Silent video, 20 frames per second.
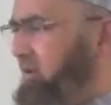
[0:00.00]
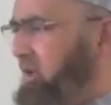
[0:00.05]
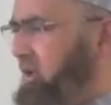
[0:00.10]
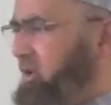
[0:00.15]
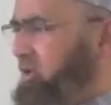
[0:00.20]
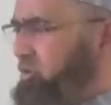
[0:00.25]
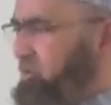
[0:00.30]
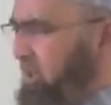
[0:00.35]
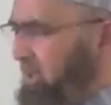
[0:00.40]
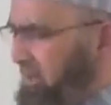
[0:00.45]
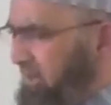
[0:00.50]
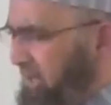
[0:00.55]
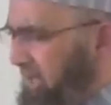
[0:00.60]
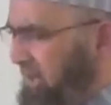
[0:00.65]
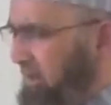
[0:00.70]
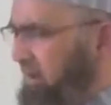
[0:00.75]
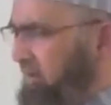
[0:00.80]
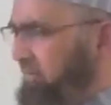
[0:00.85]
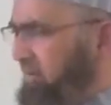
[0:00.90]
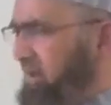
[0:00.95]
So
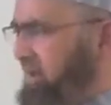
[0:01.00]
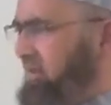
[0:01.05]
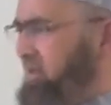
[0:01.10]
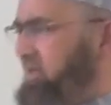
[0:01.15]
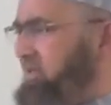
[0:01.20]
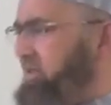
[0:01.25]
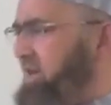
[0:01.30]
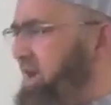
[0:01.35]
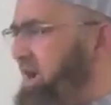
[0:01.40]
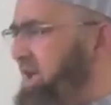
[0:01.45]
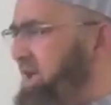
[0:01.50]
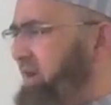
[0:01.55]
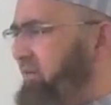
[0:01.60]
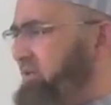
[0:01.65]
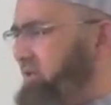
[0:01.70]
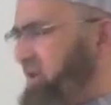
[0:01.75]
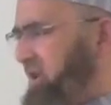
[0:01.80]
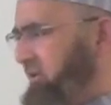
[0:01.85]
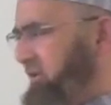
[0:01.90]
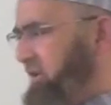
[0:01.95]
Allah revealed this ayah
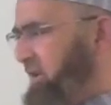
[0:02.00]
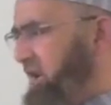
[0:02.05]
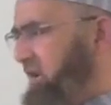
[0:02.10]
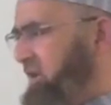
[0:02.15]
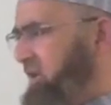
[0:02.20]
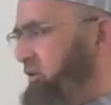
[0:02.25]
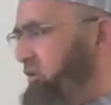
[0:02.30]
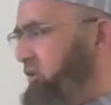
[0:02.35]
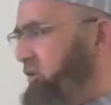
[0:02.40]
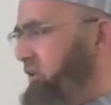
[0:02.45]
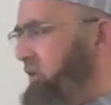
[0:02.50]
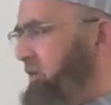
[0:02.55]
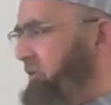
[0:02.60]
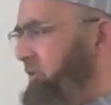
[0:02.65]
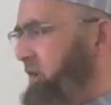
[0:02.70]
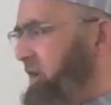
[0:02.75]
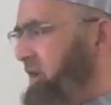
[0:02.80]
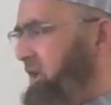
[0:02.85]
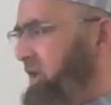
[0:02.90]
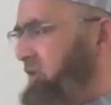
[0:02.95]
which I recited to you in the
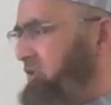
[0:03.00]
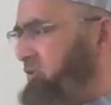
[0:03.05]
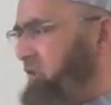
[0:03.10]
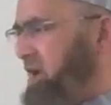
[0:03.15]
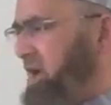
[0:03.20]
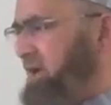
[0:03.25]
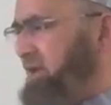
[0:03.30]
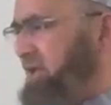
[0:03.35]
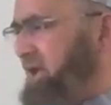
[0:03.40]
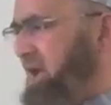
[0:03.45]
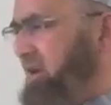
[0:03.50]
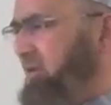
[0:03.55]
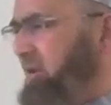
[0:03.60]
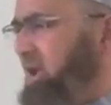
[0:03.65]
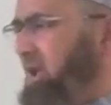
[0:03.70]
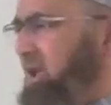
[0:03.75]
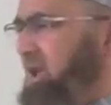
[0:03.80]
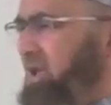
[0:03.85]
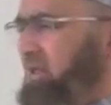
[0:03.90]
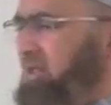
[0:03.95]
beginning, Surah
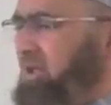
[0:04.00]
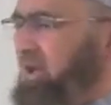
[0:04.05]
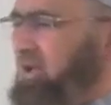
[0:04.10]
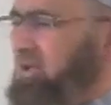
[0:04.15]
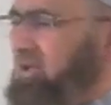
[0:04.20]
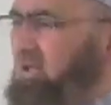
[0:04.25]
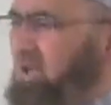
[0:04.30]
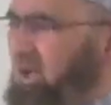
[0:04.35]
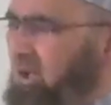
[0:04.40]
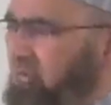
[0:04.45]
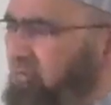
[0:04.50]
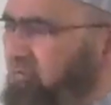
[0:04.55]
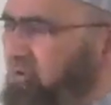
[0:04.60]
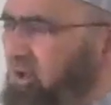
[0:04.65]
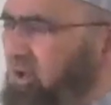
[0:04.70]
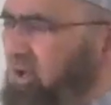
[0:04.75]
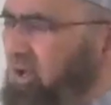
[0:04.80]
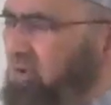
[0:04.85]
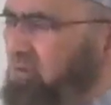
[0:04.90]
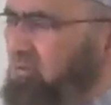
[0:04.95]
Al-Ahzab, that
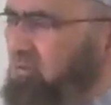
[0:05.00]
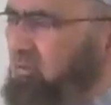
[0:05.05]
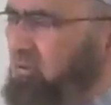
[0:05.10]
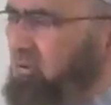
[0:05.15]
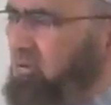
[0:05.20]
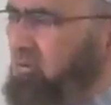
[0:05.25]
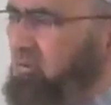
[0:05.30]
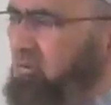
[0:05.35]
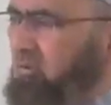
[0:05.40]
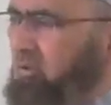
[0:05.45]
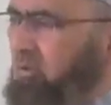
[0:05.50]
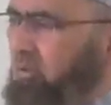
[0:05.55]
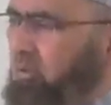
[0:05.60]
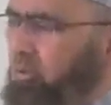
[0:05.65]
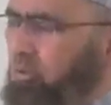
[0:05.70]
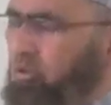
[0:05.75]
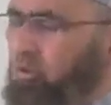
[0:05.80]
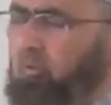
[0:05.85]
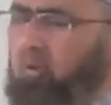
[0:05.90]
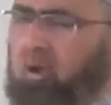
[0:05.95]
yaghfir lakum
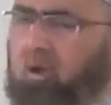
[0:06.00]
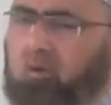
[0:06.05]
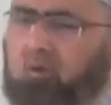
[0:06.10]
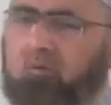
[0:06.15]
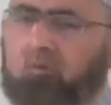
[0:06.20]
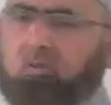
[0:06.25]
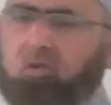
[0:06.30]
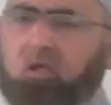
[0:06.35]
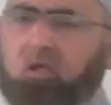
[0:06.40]
dhunubakum